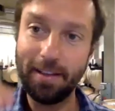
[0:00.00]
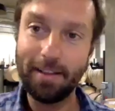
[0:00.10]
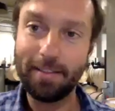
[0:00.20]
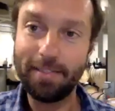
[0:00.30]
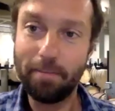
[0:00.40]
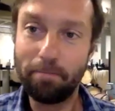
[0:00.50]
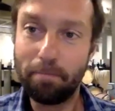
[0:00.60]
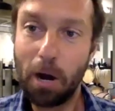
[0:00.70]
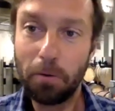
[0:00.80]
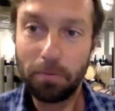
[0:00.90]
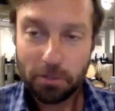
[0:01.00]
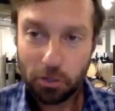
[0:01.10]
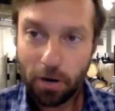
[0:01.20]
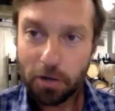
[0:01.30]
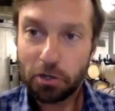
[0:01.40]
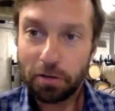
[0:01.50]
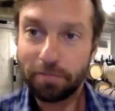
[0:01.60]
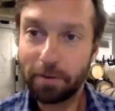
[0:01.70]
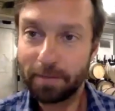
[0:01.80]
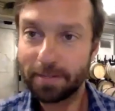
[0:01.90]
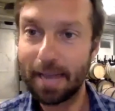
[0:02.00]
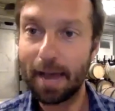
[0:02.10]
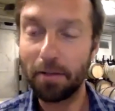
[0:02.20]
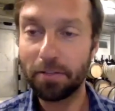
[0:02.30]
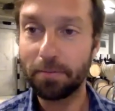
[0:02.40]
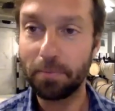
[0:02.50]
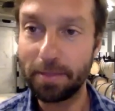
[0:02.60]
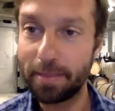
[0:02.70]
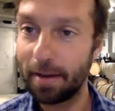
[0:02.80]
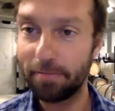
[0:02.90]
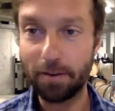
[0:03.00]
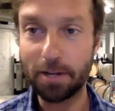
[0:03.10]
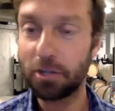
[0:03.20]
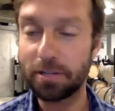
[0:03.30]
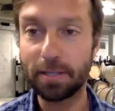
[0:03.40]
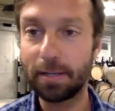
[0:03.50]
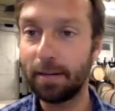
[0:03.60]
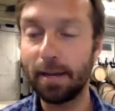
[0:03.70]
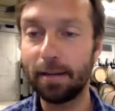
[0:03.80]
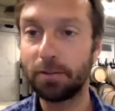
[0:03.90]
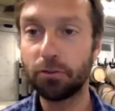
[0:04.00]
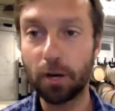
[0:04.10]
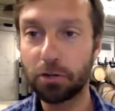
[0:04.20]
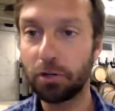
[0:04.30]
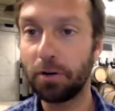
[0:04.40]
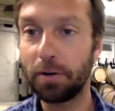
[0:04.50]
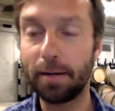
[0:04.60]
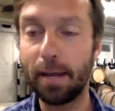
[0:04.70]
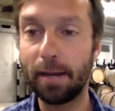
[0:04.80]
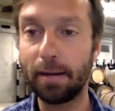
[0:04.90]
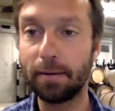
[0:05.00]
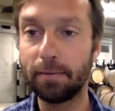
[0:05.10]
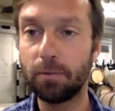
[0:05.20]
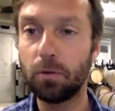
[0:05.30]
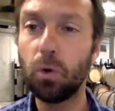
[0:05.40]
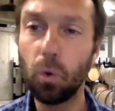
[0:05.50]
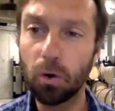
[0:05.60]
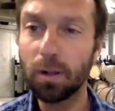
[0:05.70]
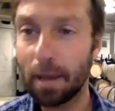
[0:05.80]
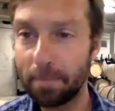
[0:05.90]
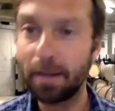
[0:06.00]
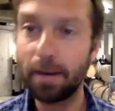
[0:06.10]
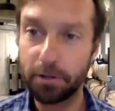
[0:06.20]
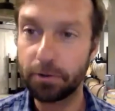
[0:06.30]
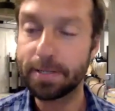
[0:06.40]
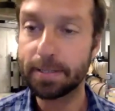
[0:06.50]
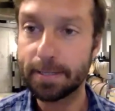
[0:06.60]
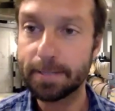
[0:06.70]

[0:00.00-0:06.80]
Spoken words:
the bone, the structure from the south, with freshness and structure and cool climate characteristics.